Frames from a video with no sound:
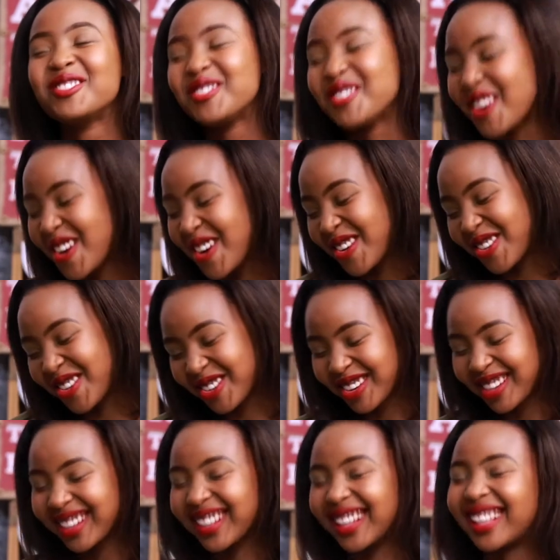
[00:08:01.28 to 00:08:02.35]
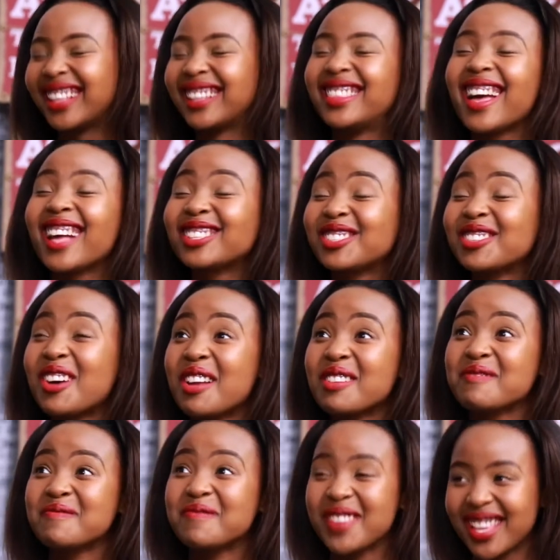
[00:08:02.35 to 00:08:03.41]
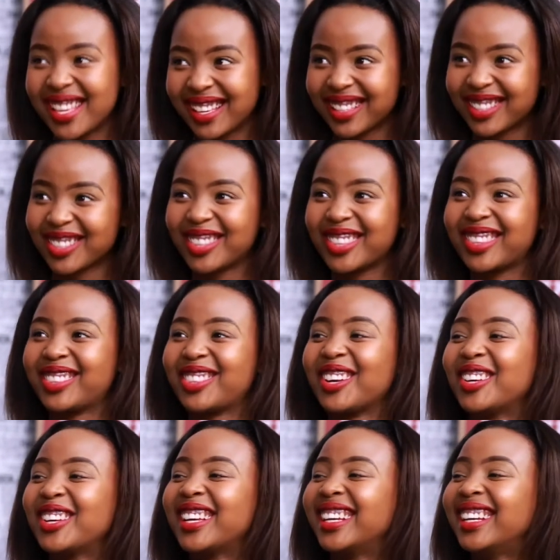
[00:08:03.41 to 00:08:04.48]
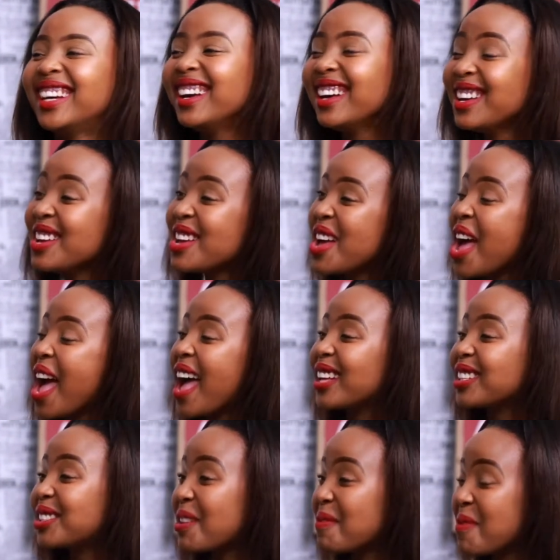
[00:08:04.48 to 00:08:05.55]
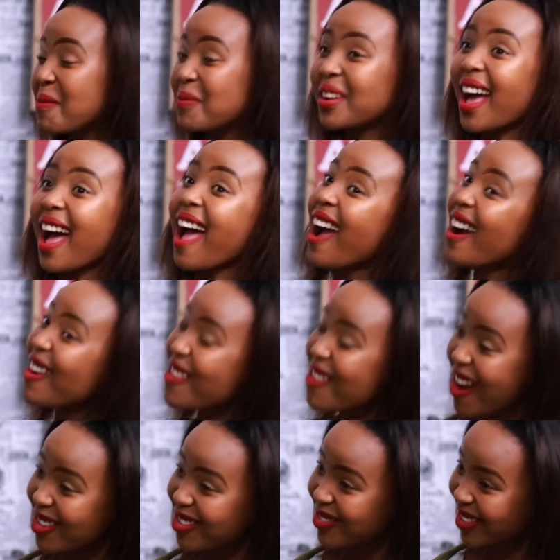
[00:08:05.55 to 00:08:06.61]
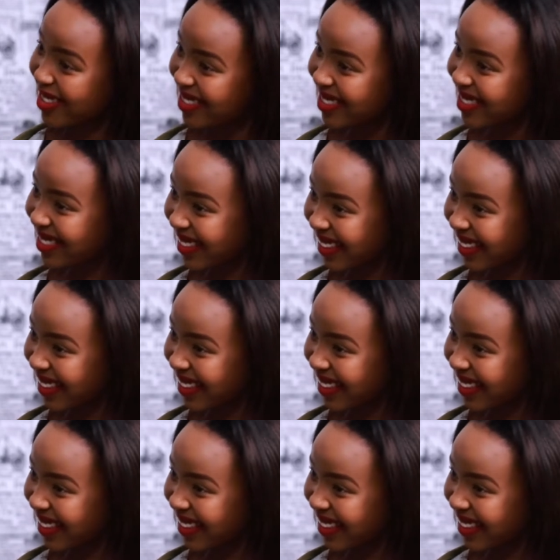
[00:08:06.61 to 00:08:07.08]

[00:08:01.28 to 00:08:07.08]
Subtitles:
No, that's not me. It's the people I hang around with.